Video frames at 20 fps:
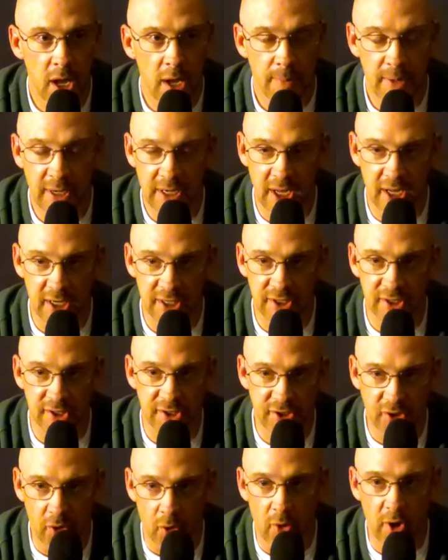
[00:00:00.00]
Because the
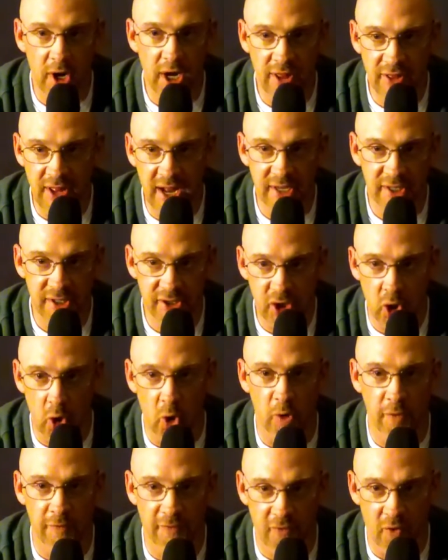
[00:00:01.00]
story that's
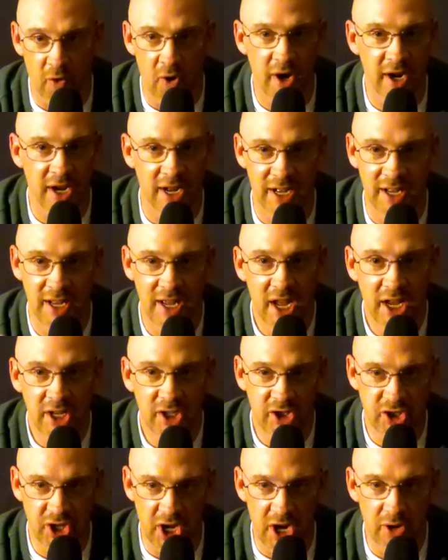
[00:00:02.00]
told for you,
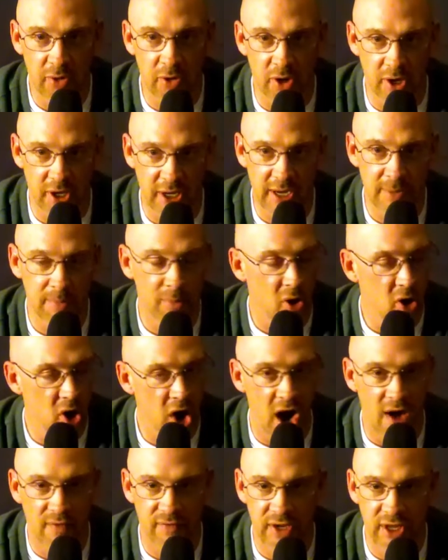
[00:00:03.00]
generally, more
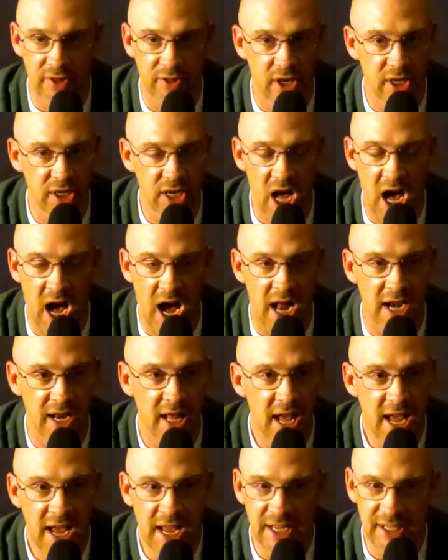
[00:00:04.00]
often than not,
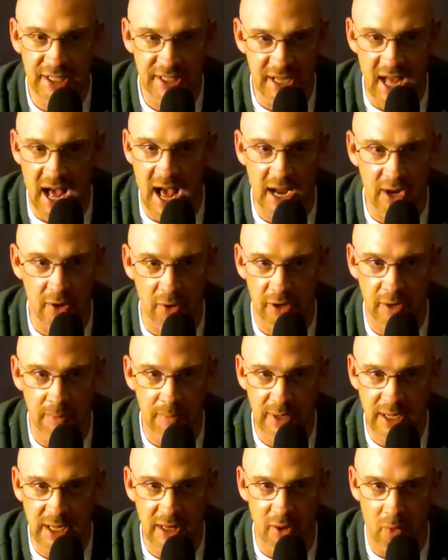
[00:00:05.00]
is not going to
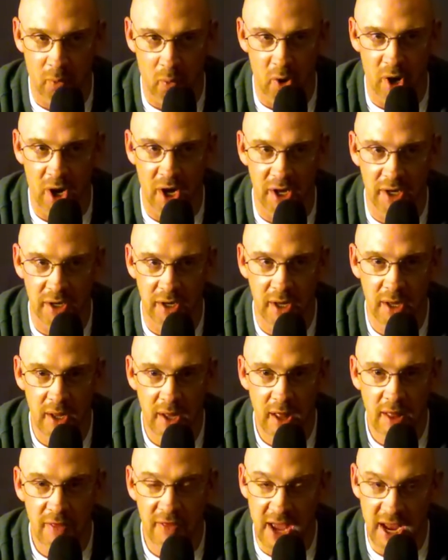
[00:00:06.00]
be the one
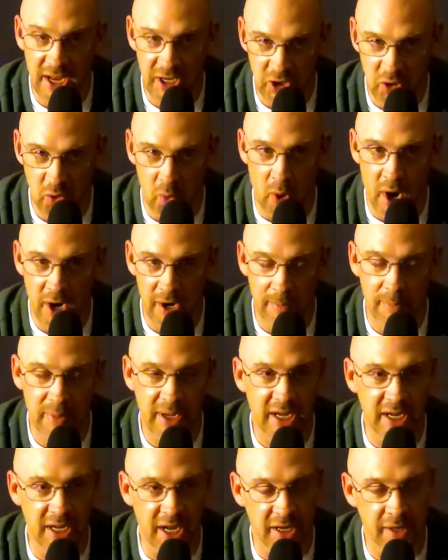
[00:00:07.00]
that you want to
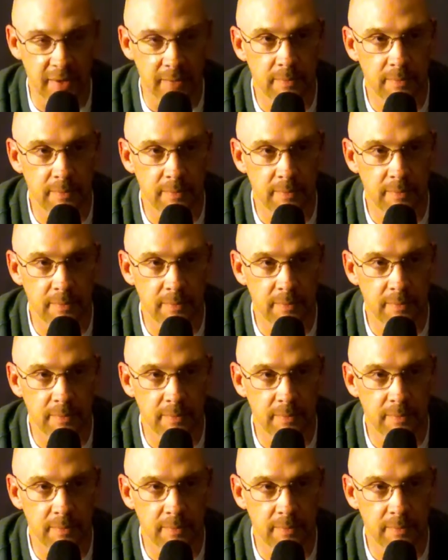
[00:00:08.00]
be in.